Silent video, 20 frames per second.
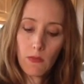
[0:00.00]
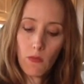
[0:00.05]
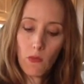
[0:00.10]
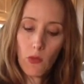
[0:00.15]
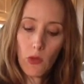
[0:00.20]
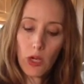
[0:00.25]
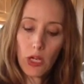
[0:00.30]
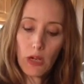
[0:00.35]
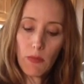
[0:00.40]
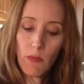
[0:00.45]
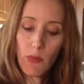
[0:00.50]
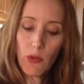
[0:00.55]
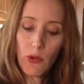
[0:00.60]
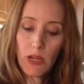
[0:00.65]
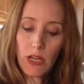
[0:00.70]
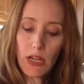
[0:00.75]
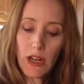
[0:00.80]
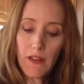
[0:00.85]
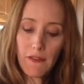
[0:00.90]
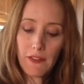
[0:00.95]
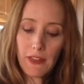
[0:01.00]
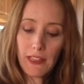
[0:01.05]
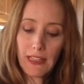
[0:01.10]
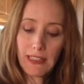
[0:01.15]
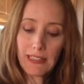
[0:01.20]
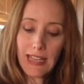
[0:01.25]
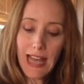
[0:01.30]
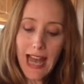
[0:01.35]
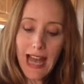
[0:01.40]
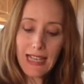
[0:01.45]
We're gonna pour enough in the
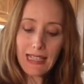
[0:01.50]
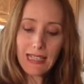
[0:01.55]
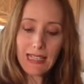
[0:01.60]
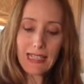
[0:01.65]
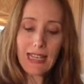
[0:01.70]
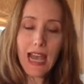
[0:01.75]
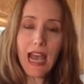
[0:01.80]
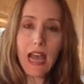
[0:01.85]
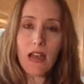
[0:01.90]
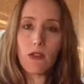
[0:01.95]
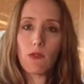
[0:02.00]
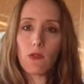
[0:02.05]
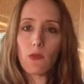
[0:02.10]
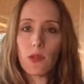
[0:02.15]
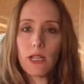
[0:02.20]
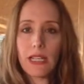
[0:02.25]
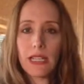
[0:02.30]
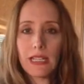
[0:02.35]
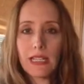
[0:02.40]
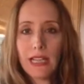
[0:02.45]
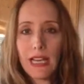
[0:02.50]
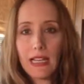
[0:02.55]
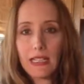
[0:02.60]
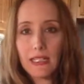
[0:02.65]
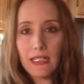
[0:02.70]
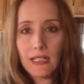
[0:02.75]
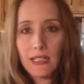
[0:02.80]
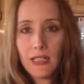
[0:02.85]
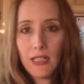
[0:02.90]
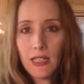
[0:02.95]
glass that we get